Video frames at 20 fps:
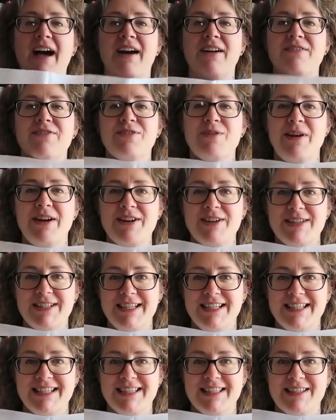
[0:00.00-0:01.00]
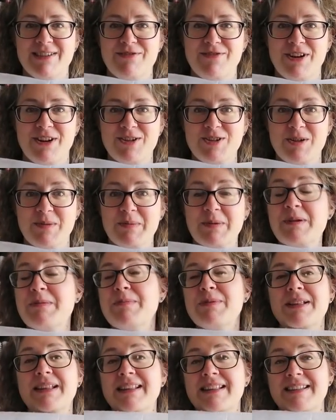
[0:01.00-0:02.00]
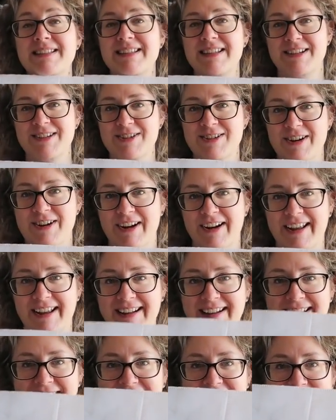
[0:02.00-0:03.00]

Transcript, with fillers: have Quaker Seasons of Friendship completely stitched on it.